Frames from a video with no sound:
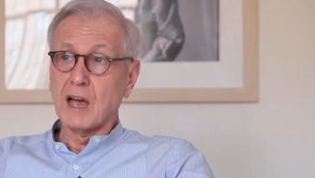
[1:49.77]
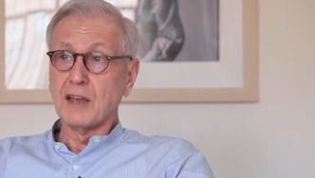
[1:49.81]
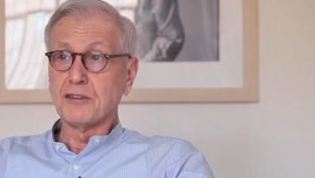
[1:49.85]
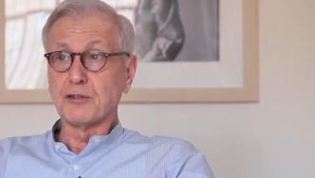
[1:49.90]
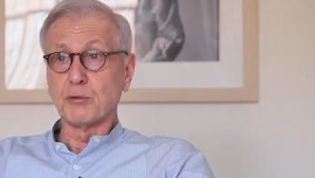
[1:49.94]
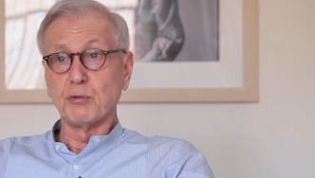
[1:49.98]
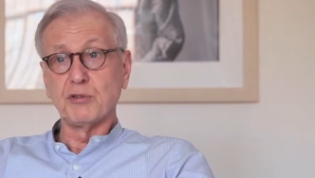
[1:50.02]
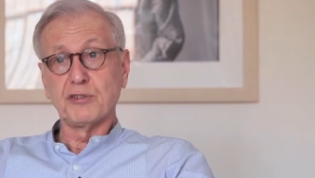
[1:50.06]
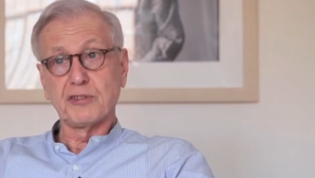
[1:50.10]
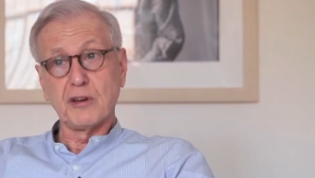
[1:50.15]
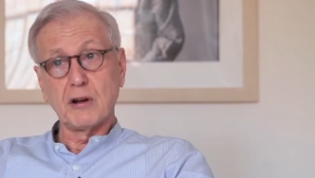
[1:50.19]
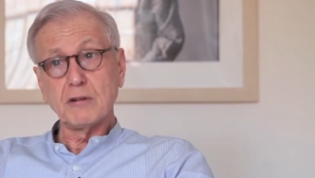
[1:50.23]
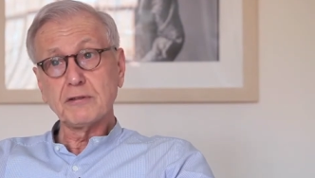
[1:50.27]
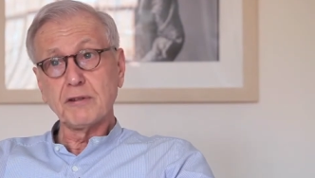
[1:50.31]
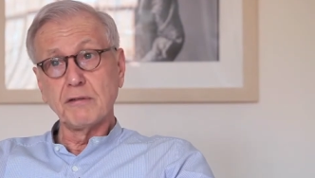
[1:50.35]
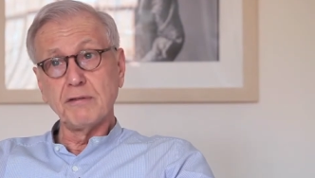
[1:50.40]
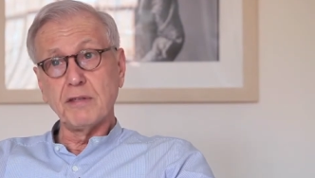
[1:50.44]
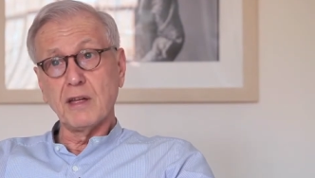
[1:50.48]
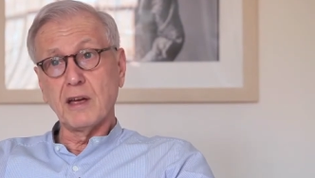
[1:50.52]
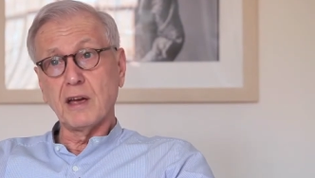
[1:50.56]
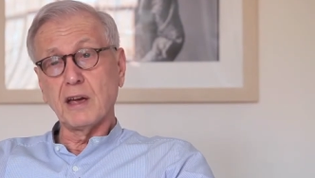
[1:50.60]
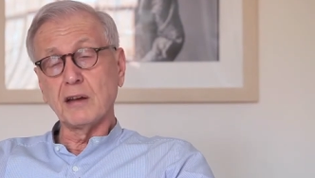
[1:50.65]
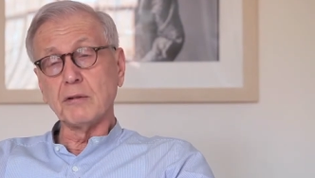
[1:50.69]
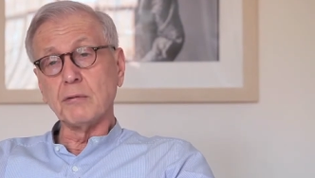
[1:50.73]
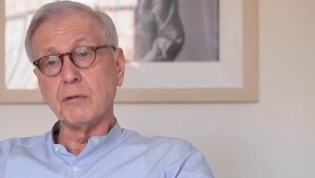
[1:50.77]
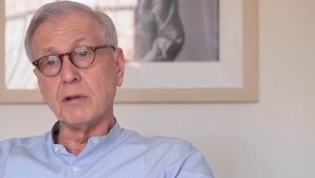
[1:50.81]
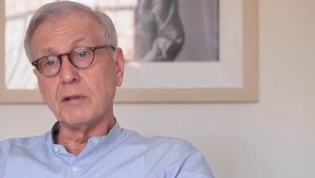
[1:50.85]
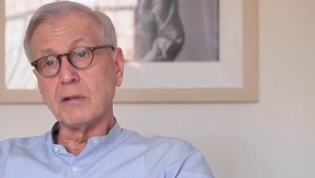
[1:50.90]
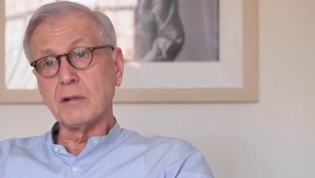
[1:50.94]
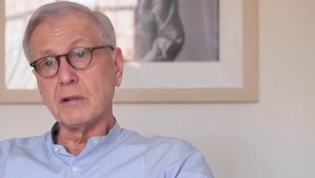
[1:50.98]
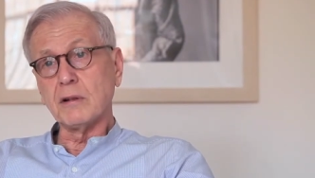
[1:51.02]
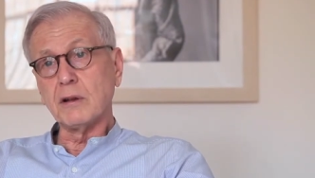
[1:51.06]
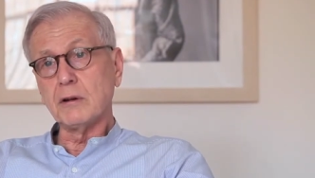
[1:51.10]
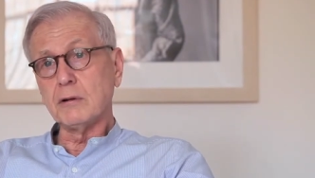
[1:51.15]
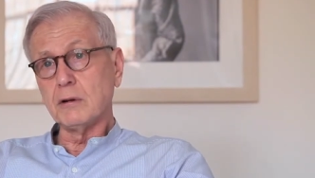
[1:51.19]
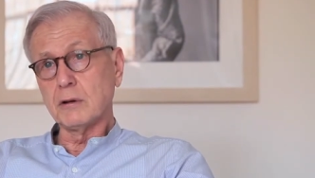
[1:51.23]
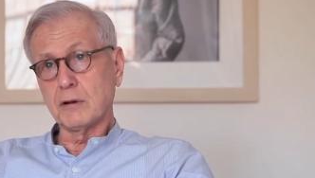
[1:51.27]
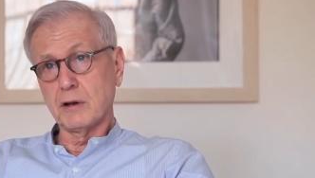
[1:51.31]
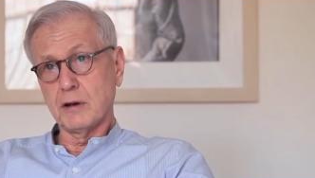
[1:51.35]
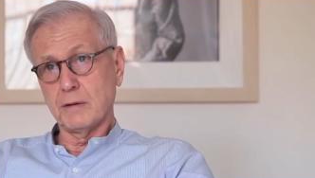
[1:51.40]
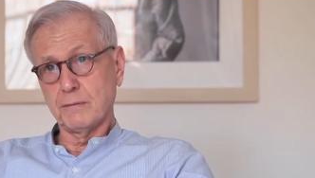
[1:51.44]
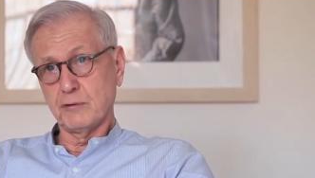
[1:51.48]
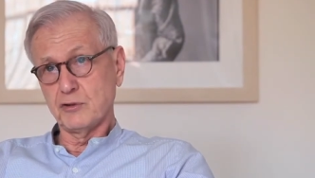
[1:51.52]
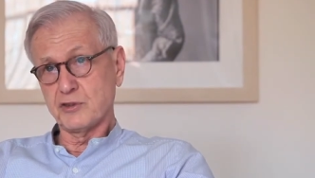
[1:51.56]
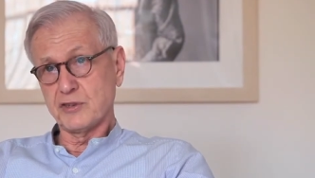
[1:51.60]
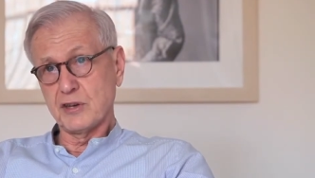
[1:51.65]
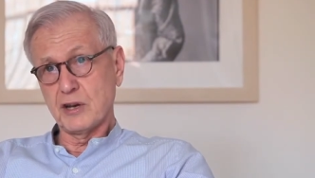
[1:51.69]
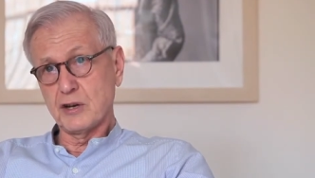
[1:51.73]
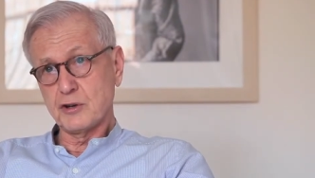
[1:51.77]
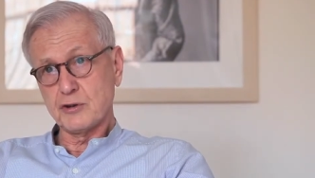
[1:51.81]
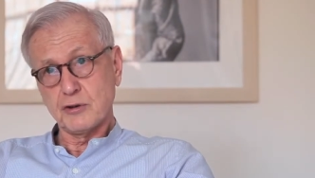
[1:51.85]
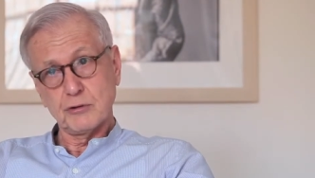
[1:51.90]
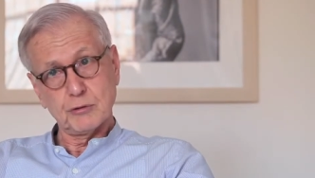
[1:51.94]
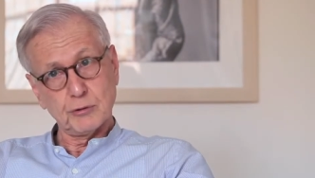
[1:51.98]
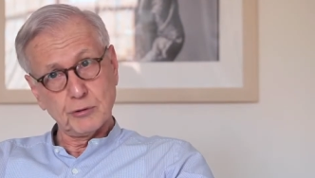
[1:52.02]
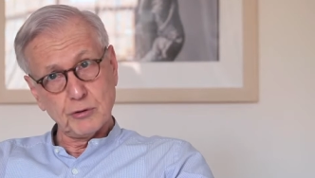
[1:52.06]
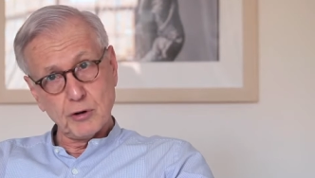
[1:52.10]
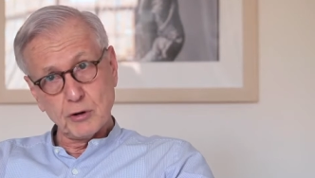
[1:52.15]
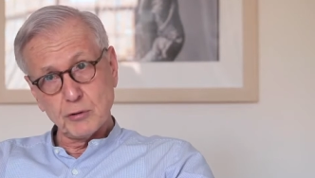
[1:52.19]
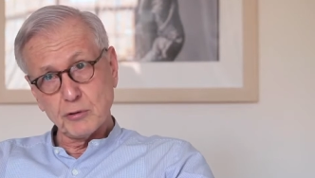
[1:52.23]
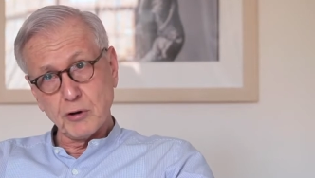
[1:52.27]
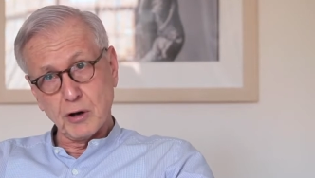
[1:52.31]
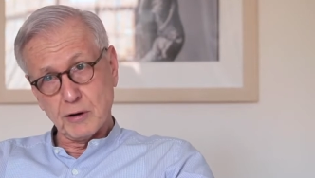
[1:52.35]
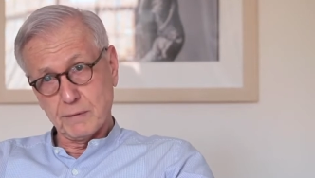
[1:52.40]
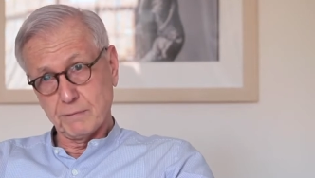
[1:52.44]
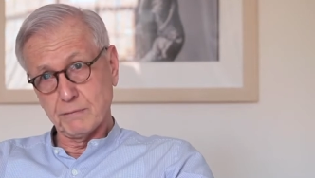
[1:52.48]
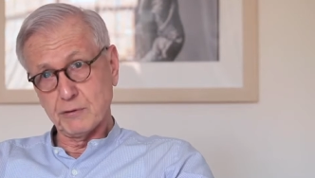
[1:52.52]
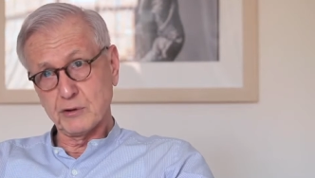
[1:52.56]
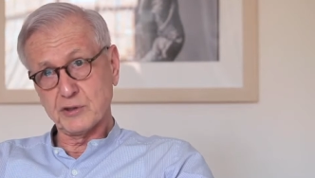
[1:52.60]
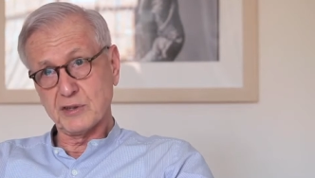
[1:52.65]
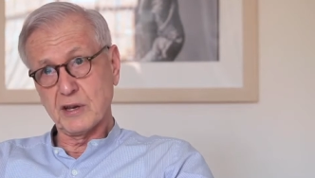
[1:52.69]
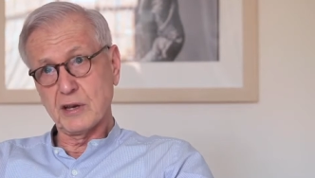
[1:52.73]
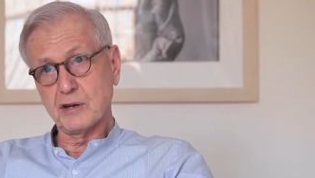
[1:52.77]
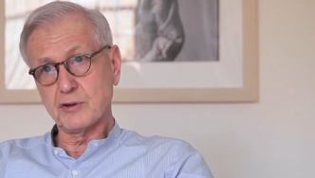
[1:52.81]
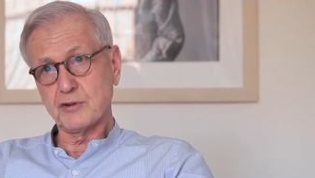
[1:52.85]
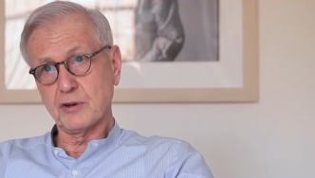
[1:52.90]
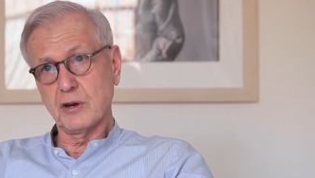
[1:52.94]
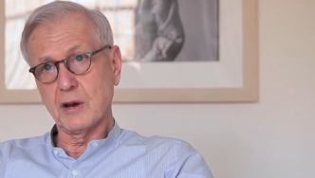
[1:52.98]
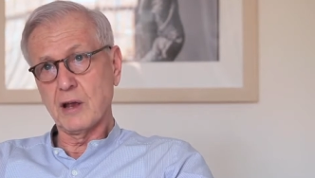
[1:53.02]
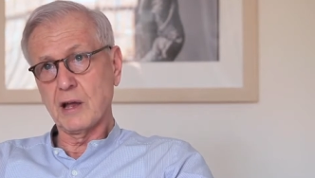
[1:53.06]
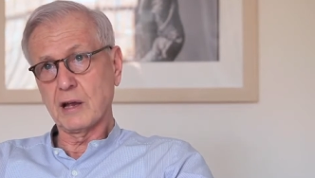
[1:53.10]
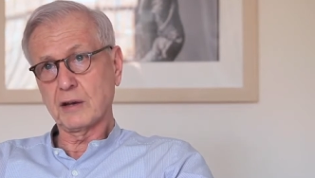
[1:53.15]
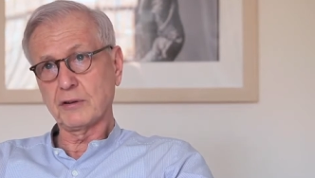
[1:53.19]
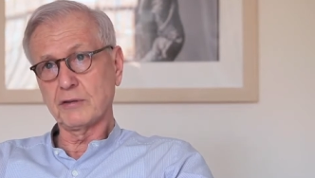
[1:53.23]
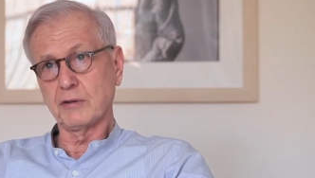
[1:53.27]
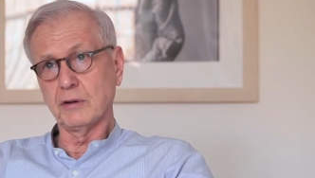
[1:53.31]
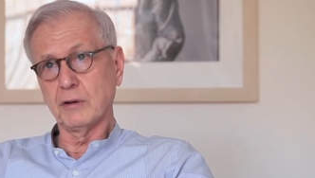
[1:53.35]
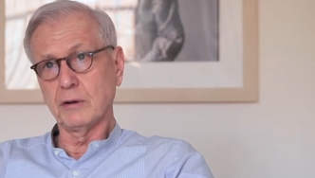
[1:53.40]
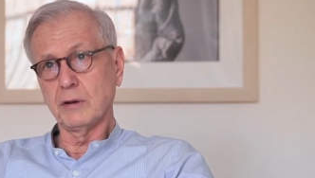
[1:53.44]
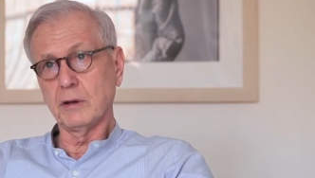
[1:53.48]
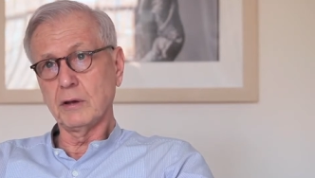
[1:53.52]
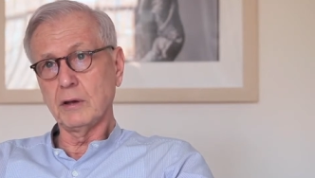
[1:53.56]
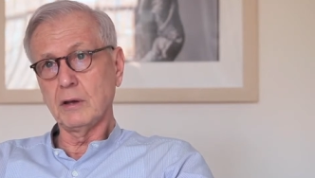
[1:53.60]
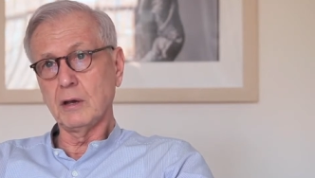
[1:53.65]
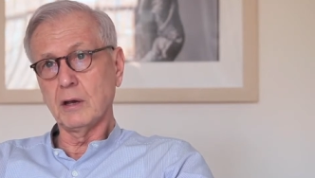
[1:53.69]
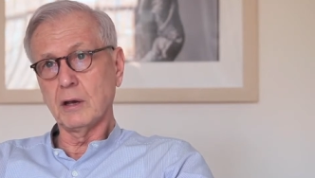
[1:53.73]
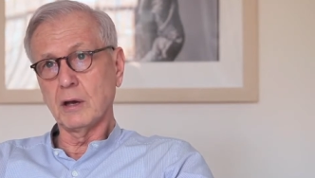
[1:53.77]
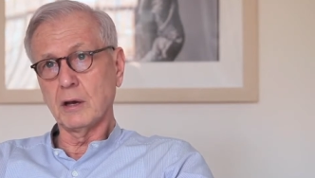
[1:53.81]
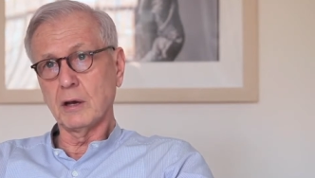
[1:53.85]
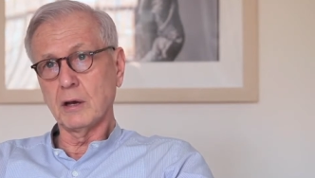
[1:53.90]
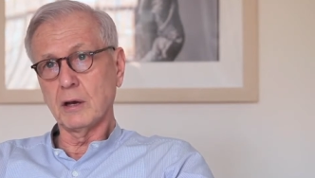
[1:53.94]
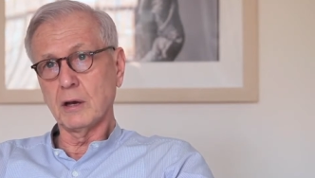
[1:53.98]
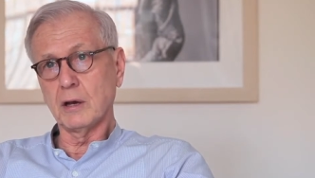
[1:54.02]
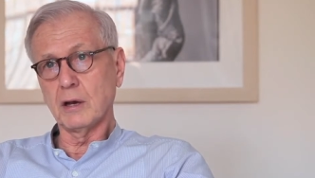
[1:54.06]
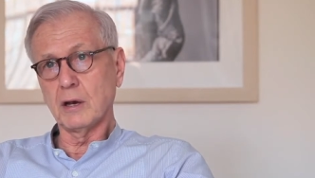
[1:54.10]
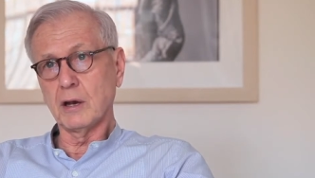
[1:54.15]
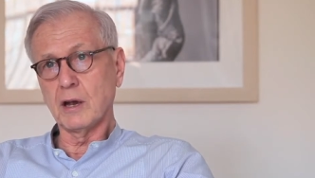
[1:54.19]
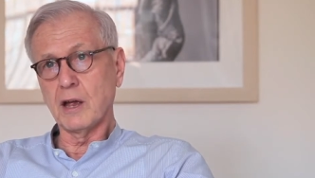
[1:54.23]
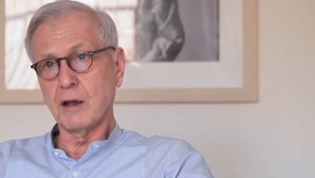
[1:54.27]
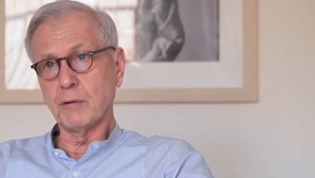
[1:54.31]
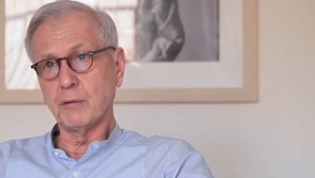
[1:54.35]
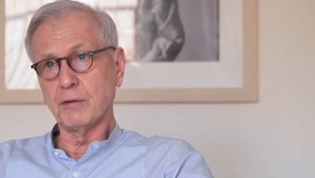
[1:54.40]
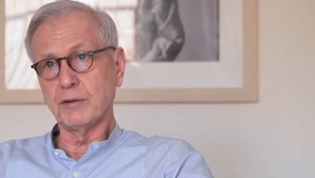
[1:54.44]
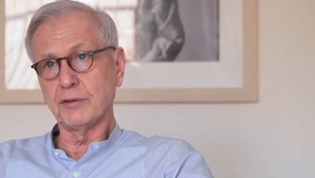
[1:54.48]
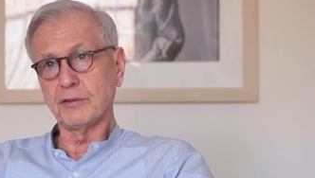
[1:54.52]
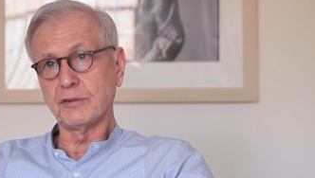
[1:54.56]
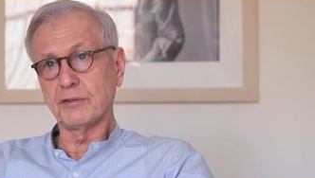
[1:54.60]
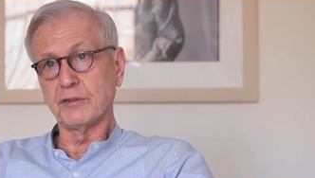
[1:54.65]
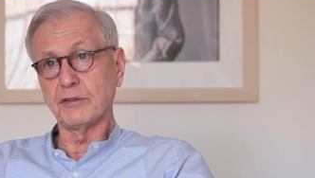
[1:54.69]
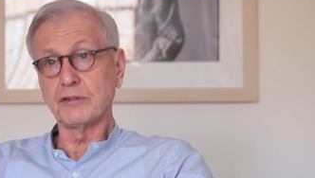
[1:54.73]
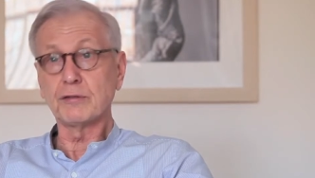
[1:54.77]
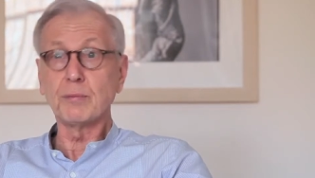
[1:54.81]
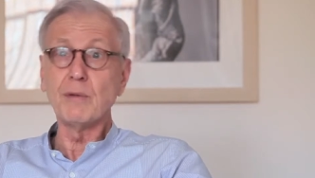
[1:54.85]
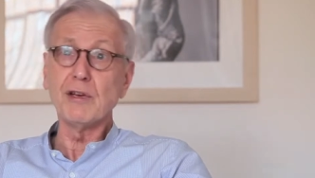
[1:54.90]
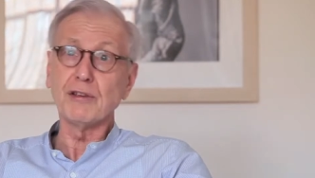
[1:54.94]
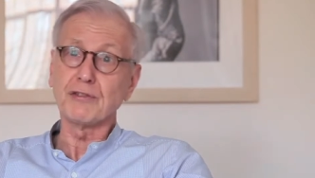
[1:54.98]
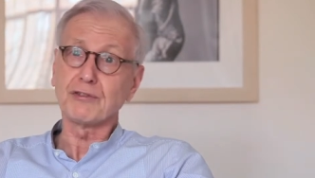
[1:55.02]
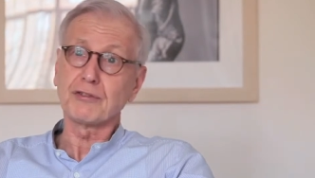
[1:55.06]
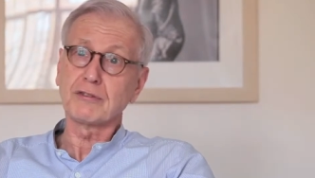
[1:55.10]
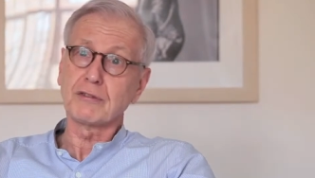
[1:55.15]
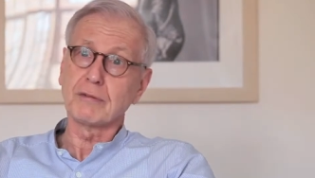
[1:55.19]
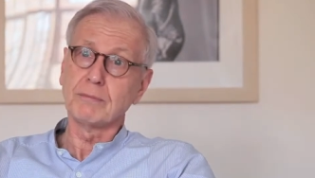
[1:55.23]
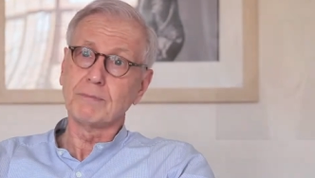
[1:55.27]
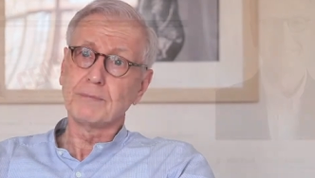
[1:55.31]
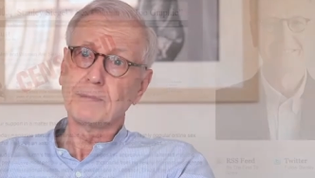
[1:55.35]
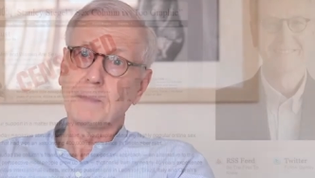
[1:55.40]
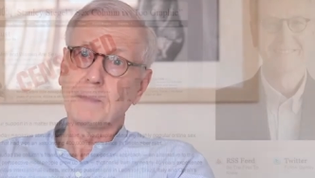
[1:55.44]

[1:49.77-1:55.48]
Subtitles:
As a result of that, with a little conversation, or no conversation actually, I was dismissed